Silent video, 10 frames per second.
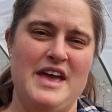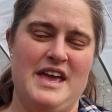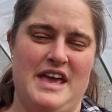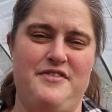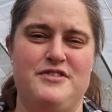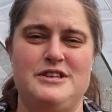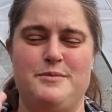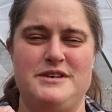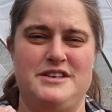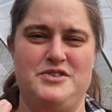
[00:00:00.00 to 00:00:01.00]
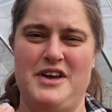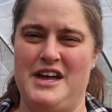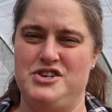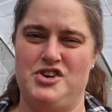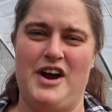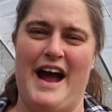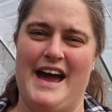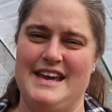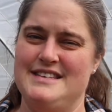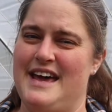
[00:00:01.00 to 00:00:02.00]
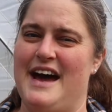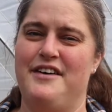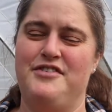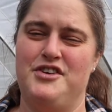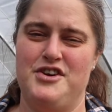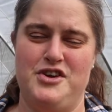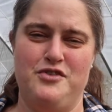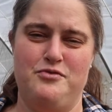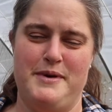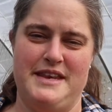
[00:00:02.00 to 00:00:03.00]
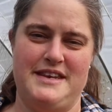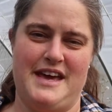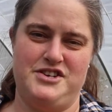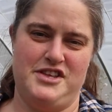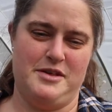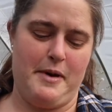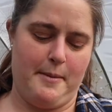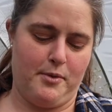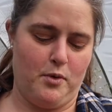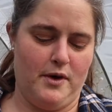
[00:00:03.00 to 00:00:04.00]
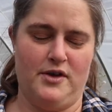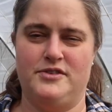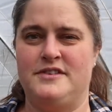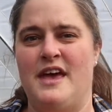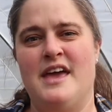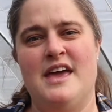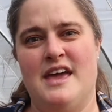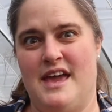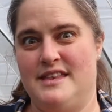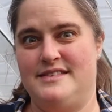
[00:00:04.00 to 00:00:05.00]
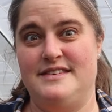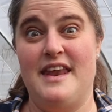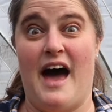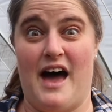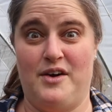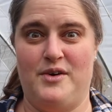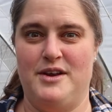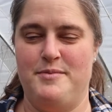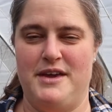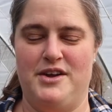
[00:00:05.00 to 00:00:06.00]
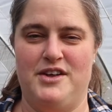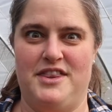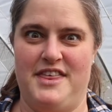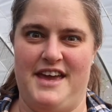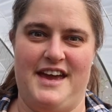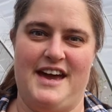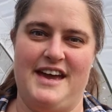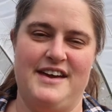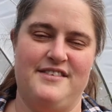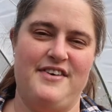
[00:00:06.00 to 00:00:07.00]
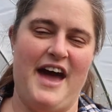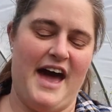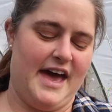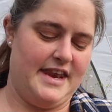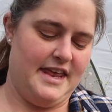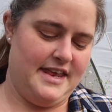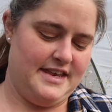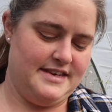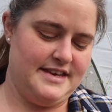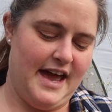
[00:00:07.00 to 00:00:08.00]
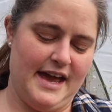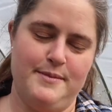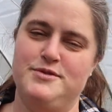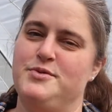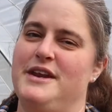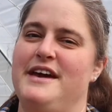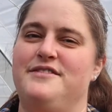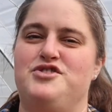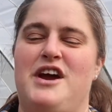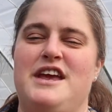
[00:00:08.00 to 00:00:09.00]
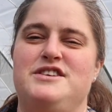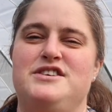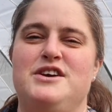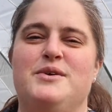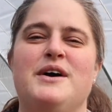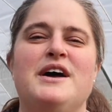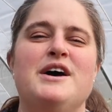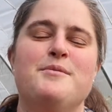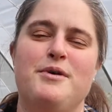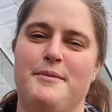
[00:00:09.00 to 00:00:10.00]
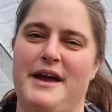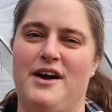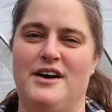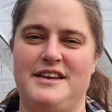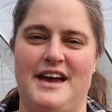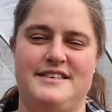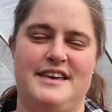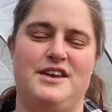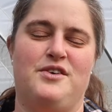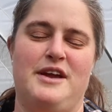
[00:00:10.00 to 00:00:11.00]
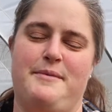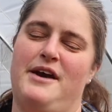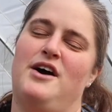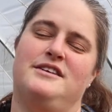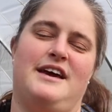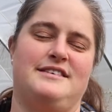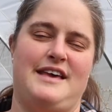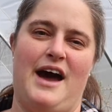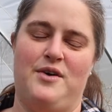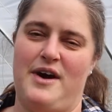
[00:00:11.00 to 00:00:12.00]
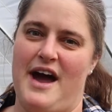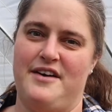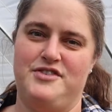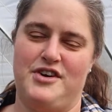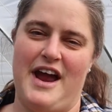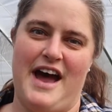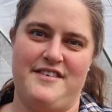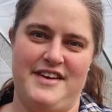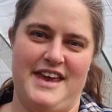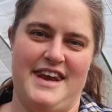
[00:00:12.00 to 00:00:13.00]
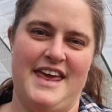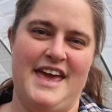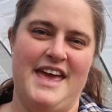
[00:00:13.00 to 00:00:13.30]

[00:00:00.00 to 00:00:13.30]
if for some reason you touch your eyes after you've been touching the pepper oils, it's not going to be a good thing. I have had times when I have tried to put my contacts in or get my contacts out after having